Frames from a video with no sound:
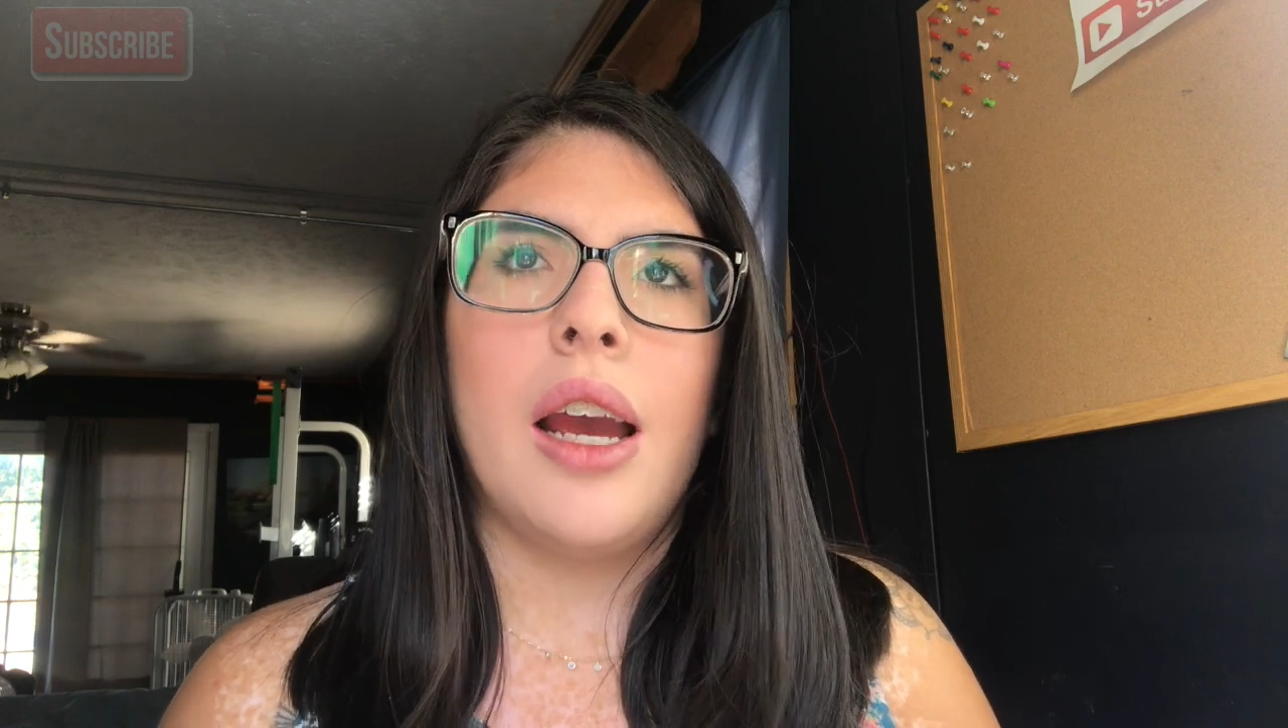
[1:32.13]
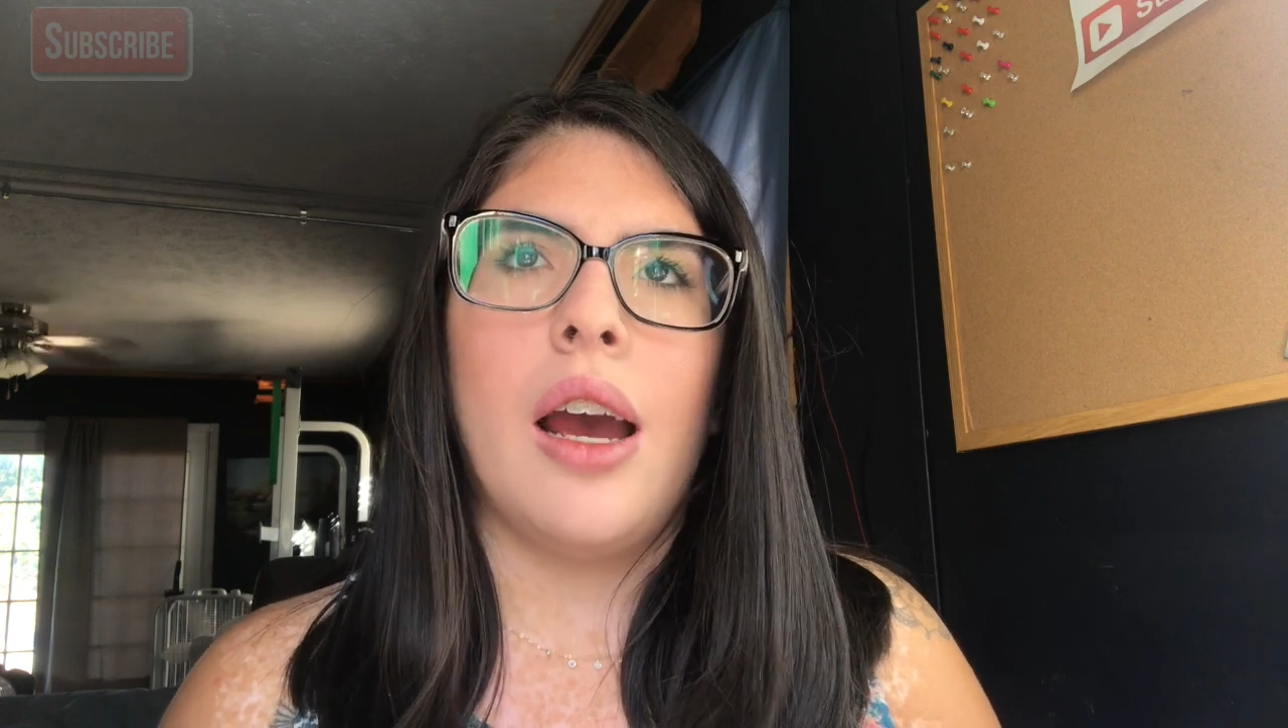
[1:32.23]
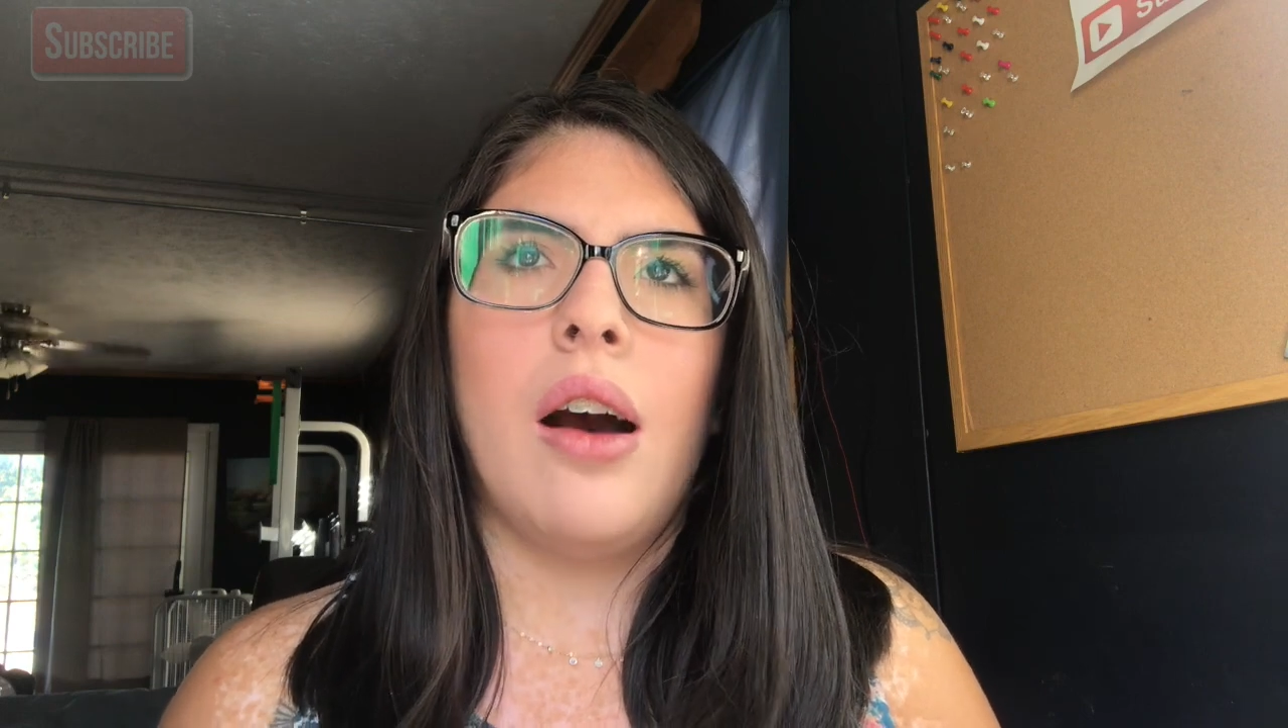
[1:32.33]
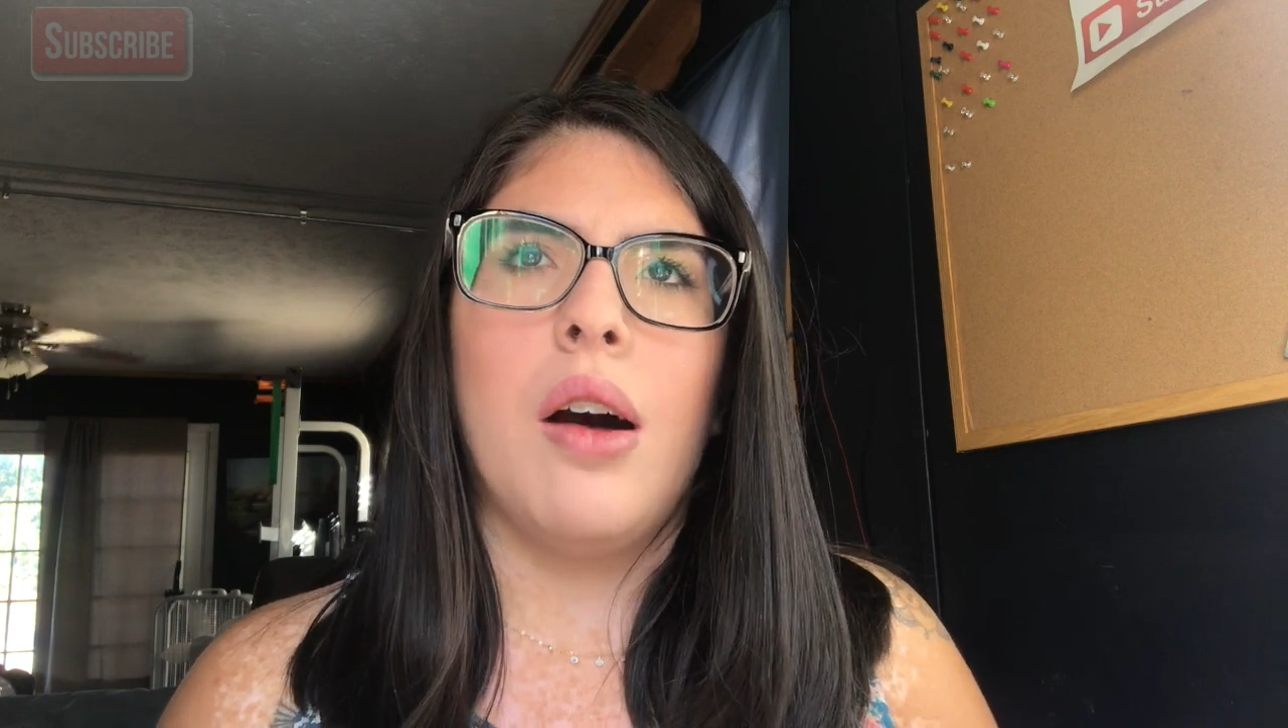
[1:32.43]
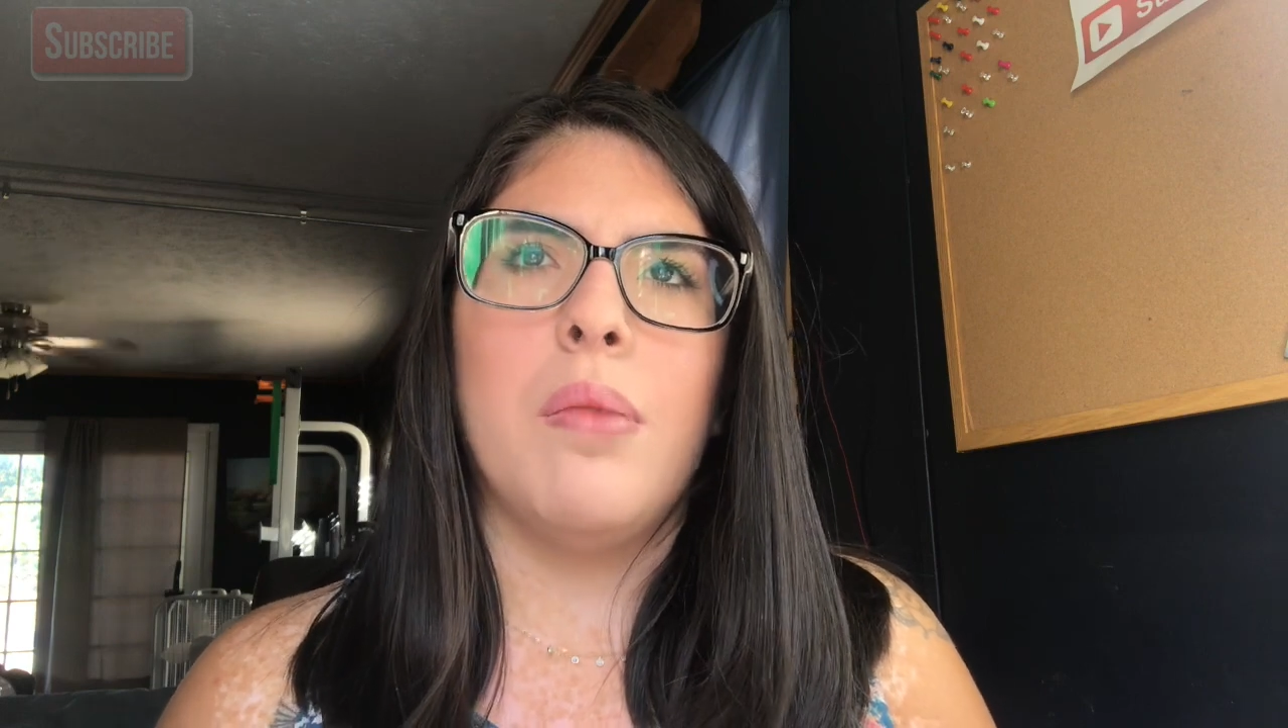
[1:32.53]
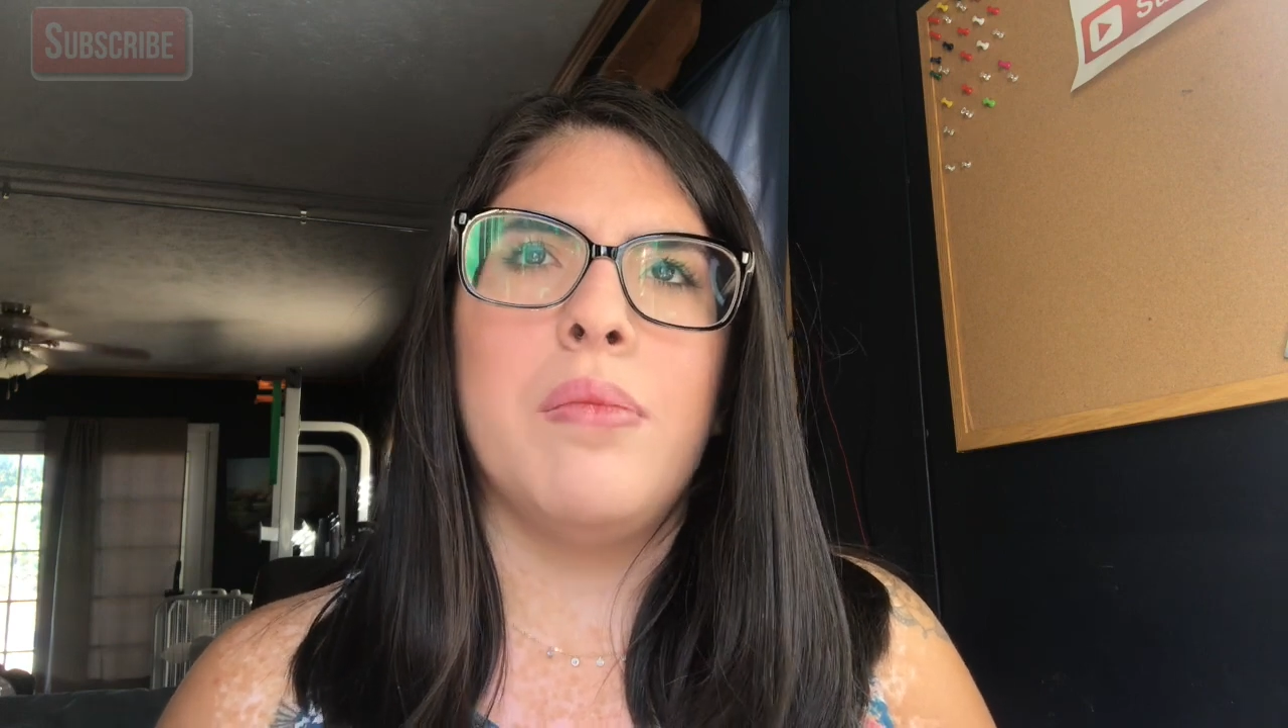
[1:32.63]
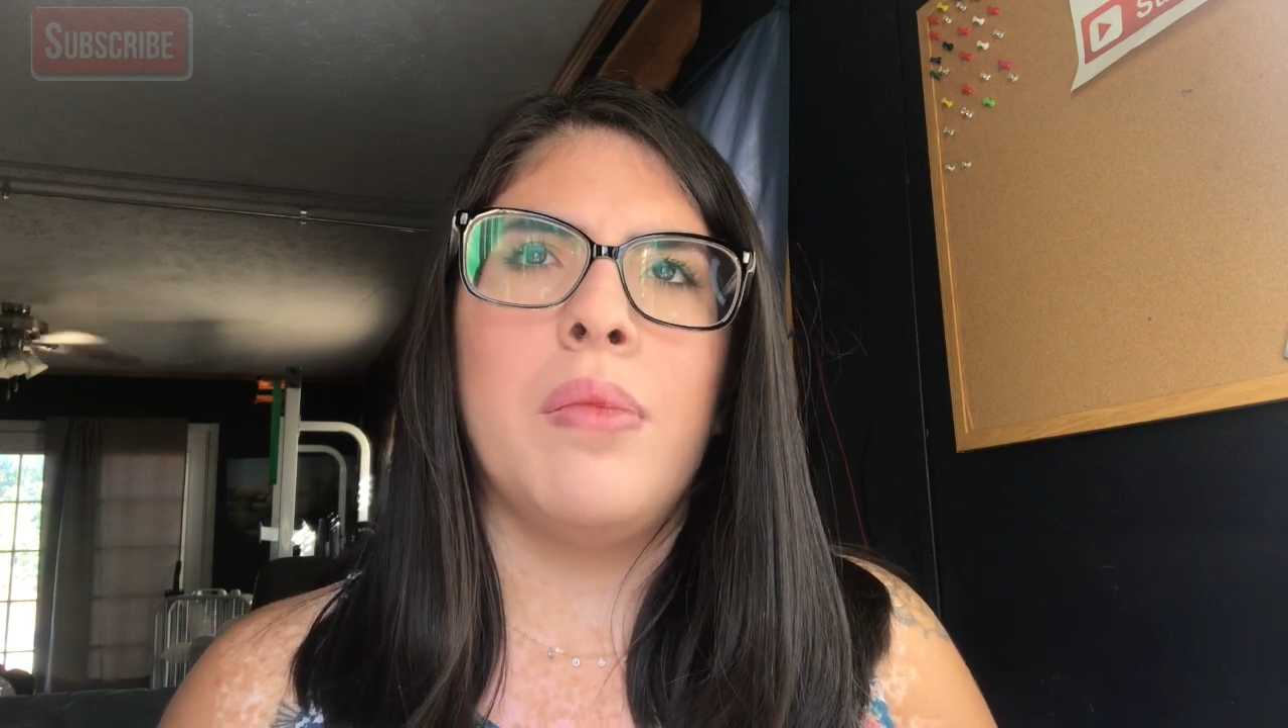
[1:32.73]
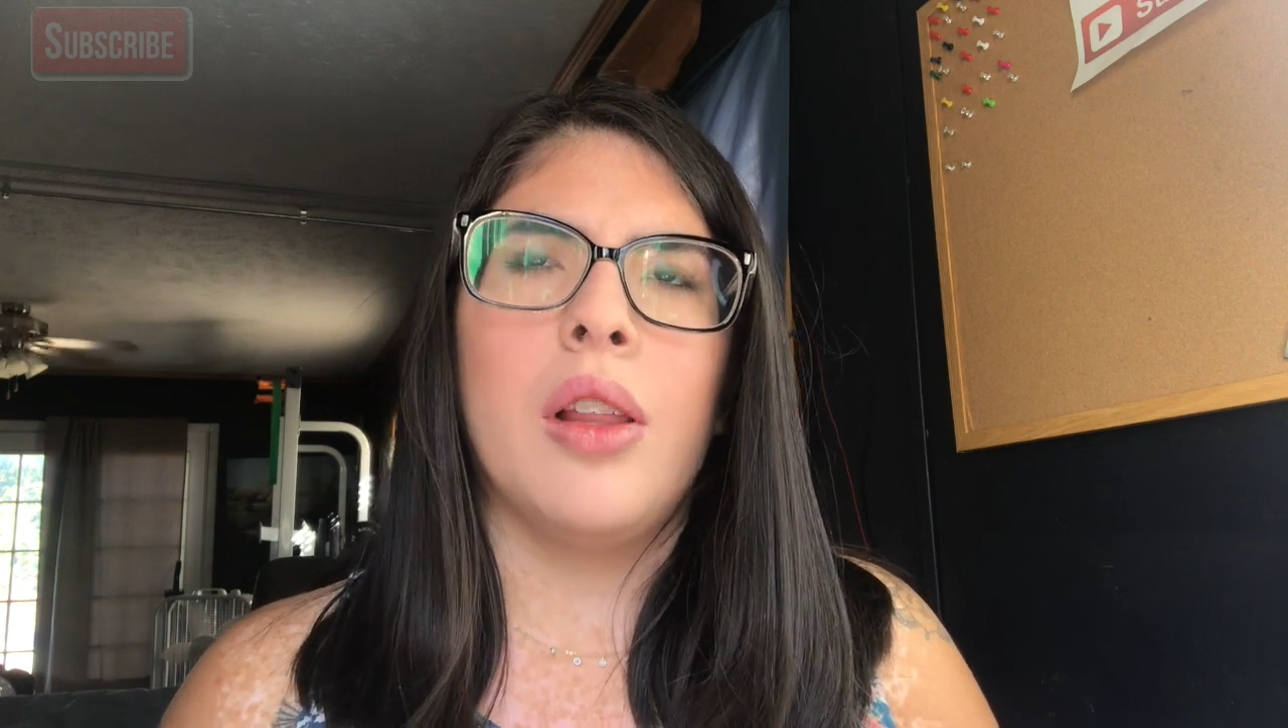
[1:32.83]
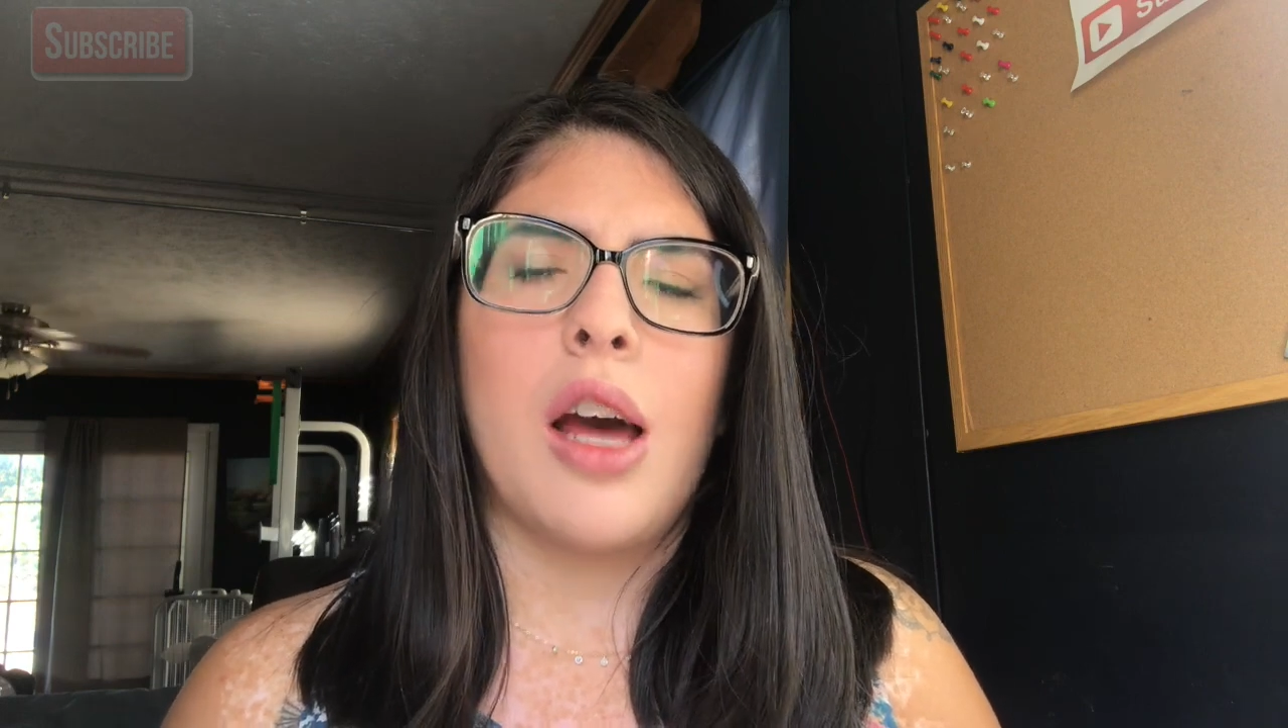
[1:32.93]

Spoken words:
A